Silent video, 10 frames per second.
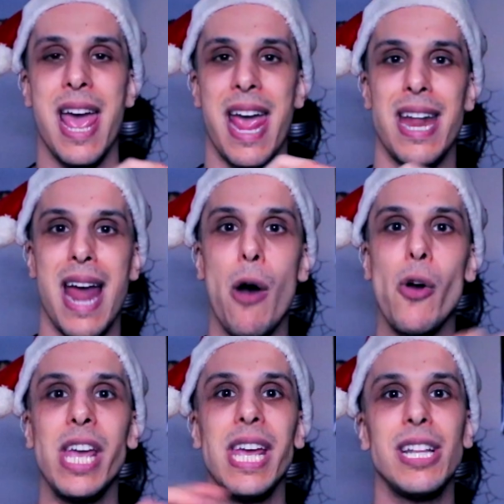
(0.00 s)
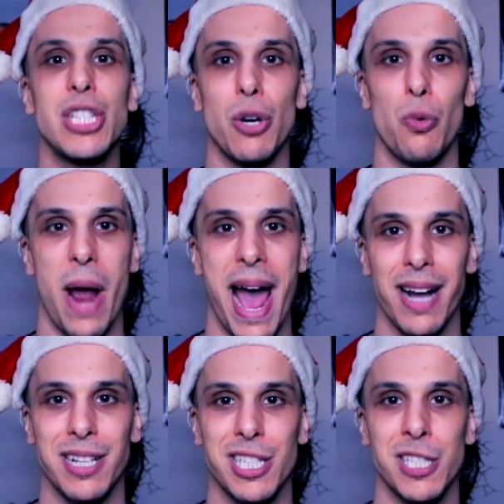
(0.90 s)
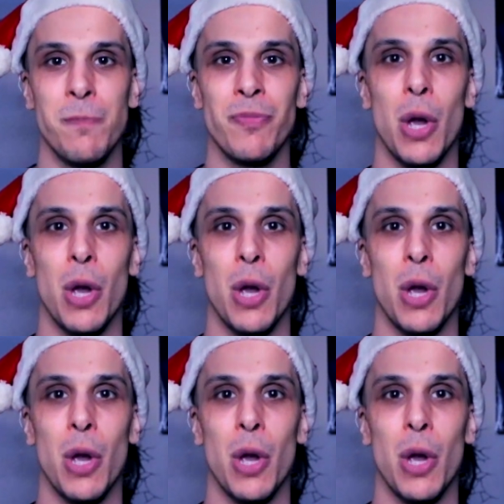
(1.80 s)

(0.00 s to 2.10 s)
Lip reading: and how he interacts